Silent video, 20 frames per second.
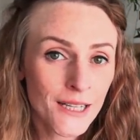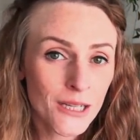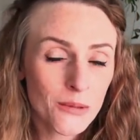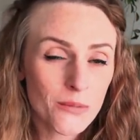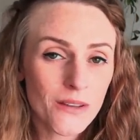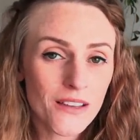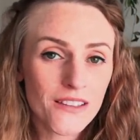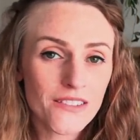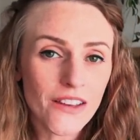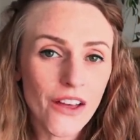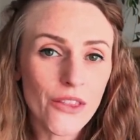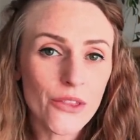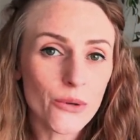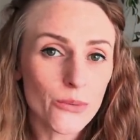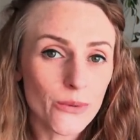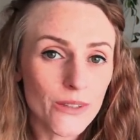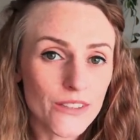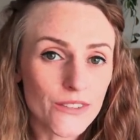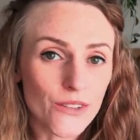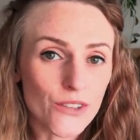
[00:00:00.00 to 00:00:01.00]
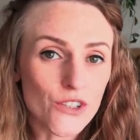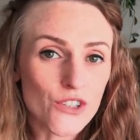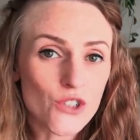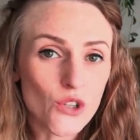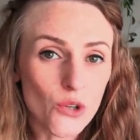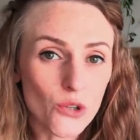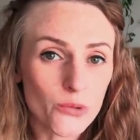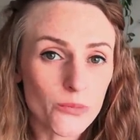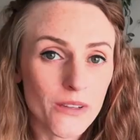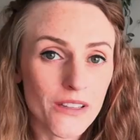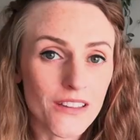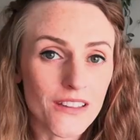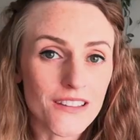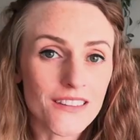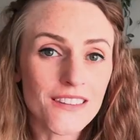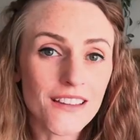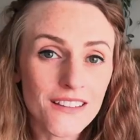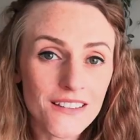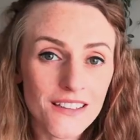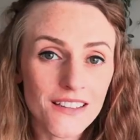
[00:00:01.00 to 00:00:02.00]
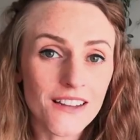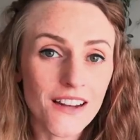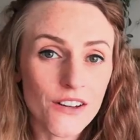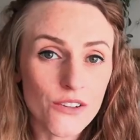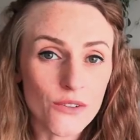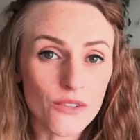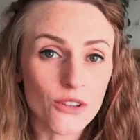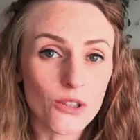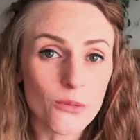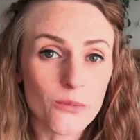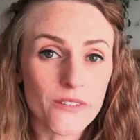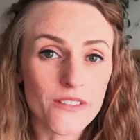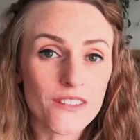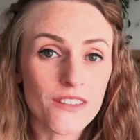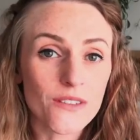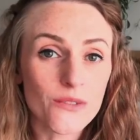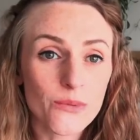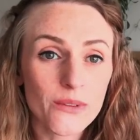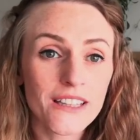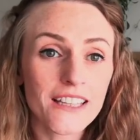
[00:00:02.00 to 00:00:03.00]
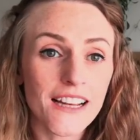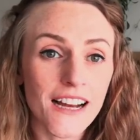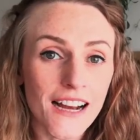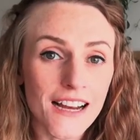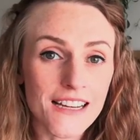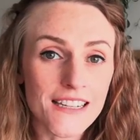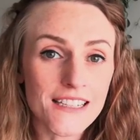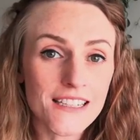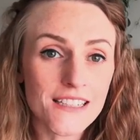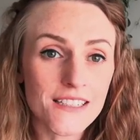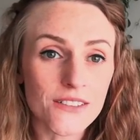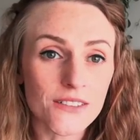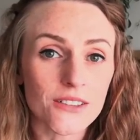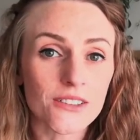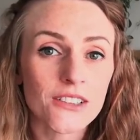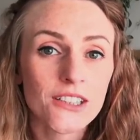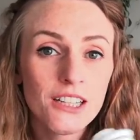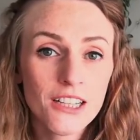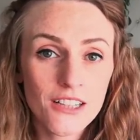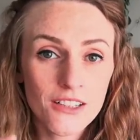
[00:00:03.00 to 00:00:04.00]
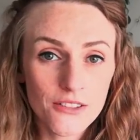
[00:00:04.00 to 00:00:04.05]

because other research told me that 1600 lumens is really ideal